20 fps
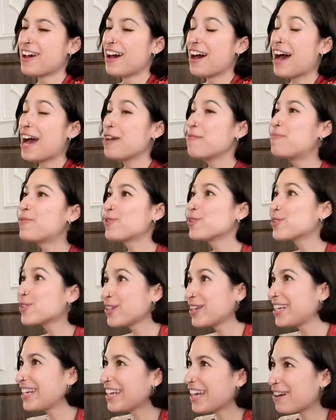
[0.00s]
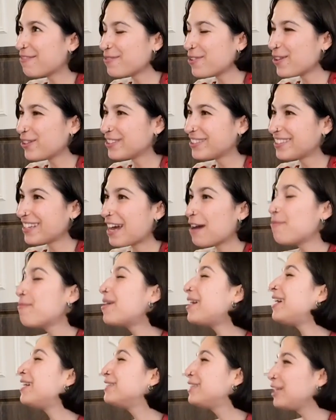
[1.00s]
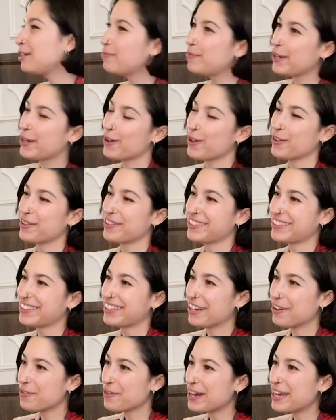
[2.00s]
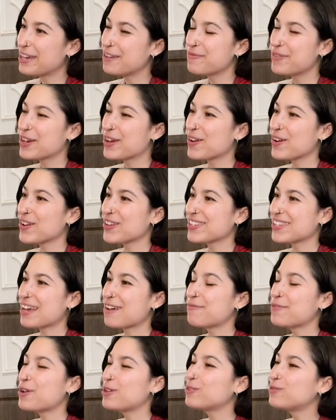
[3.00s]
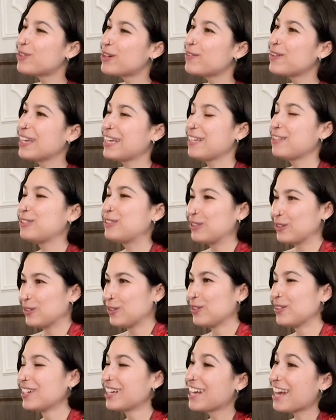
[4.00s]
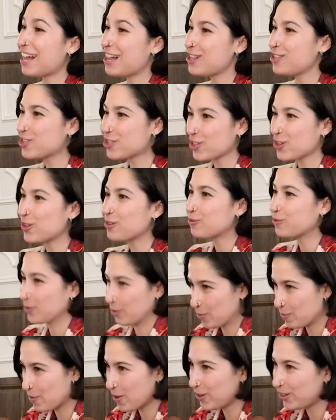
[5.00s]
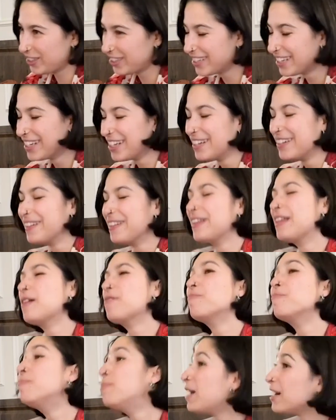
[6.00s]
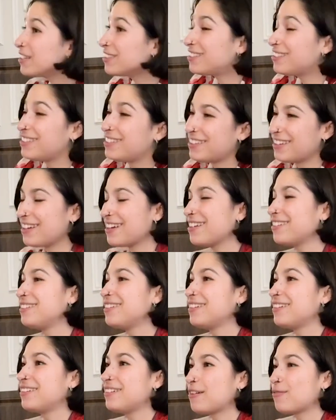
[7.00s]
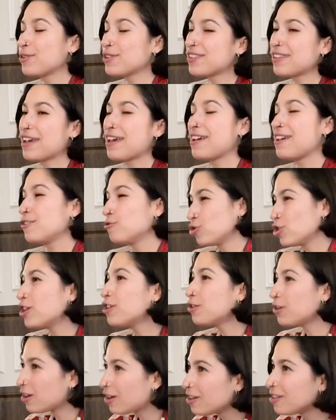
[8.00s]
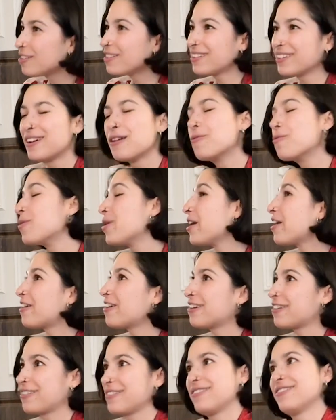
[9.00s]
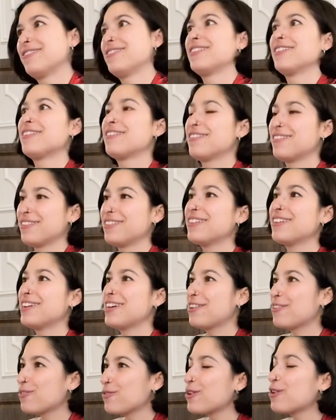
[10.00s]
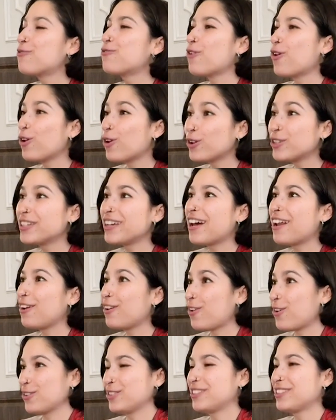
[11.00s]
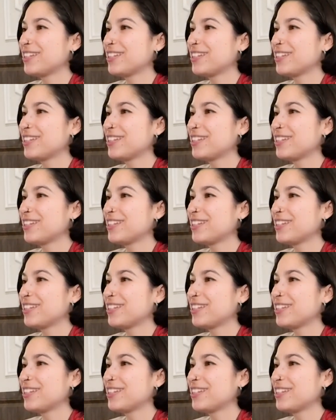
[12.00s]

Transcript: I personally am not. I'm atypical that way because I'm not very into calcio football. But I would say in general we followed a lot.